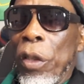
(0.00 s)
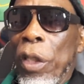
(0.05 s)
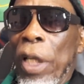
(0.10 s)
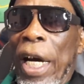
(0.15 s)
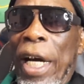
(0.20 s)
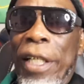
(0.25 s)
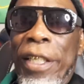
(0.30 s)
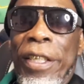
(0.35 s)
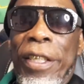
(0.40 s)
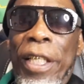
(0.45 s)

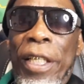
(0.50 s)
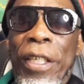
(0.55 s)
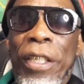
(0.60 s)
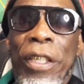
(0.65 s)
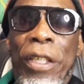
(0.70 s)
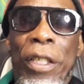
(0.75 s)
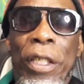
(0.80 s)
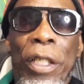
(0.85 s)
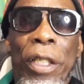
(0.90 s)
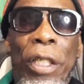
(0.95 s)

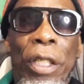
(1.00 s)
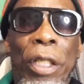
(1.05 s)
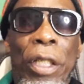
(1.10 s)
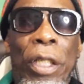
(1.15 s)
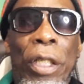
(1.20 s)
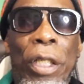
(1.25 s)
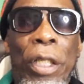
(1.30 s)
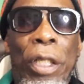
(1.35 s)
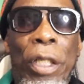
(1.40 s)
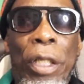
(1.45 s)
access
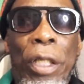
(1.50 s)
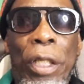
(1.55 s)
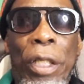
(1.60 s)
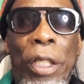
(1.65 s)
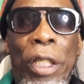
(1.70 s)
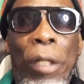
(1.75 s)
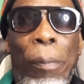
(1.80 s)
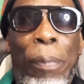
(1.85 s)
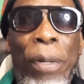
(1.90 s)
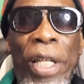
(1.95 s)

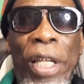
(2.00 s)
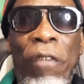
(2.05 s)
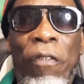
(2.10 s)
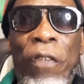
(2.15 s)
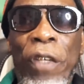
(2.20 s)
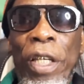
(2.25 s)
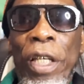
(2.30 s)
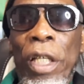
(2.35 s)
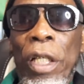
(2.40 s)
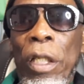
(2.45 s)
the play
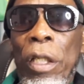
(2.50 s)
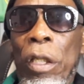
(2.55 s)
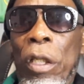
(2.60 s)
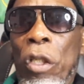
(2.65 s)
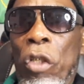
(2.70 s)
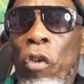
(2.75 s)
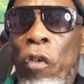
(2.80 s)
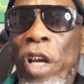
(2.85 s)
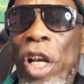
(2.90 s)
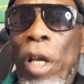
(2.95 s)
field,
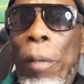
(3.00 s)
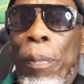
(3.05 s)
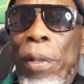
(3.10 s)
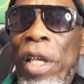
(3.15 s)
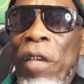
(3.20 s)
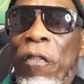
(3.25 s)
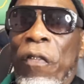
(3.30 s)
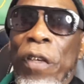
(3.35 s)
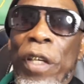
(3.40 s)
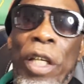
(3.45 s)
the railway
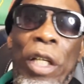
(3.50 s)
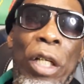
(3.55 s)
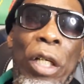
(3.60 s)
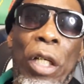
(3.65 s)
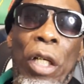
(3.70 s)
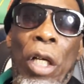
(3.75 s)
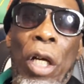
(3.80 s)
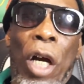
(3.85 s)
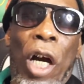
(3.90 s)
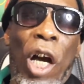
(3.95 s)
play field,
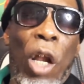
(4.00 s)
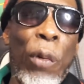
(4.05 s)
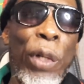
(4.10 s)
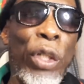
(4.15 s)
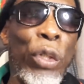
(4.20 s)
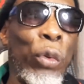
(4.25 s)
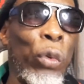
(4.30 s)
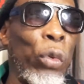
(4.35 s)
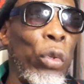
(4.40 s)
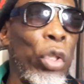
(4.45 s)
all we
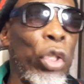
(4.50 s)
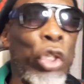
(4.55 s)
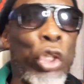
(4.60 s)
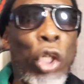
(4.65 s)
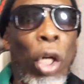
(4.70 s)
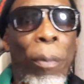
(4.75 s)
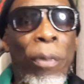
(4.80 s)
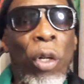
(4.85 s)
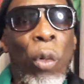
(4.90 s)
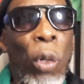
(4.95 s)
do,
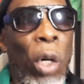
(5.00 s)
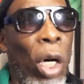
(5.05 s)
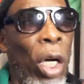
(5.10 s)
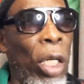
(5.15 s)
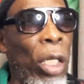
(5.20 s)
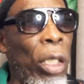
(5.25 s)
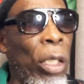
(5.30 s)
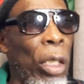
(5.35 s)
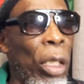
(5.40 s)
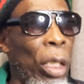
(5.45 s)
jump the
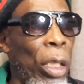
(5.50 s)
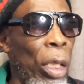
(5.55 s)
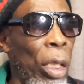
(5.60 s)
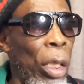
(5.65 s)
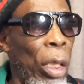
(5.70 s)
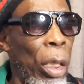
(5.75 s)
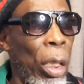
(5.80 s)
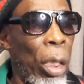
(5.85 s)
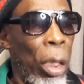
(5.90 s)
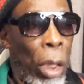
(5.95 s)
wall.
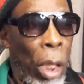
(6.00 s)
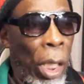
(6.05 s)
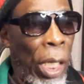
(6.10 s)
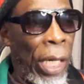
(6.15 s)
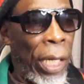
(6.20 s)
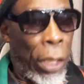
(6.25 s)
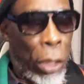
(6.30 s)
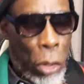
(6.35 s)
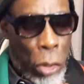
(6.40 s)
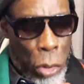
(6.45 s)

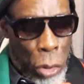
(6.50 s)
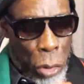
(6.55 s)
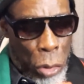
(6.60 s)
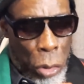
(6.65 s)
And